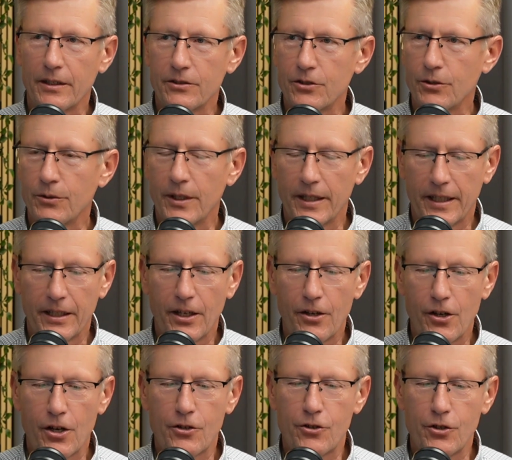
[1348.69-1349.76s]
So like in a
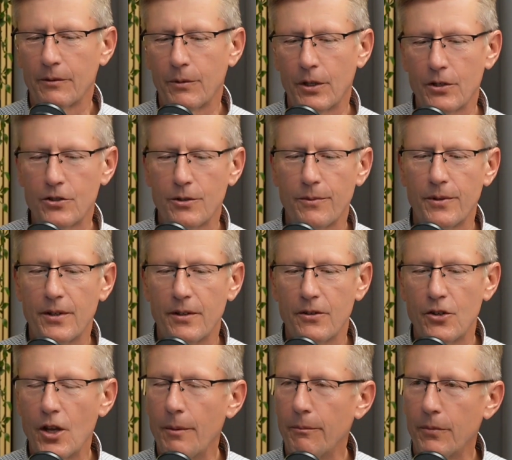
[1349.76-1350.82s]
nutshell, what are some of the
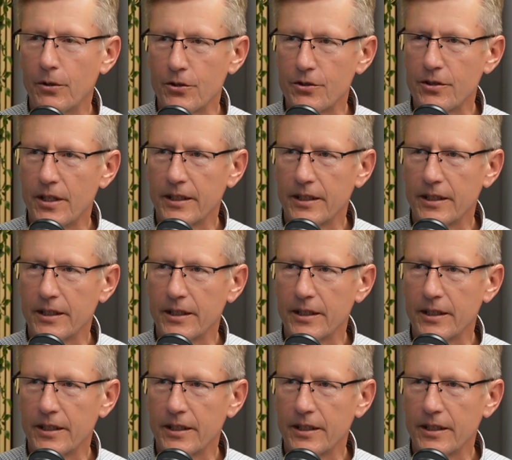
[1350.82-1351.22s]
numbers,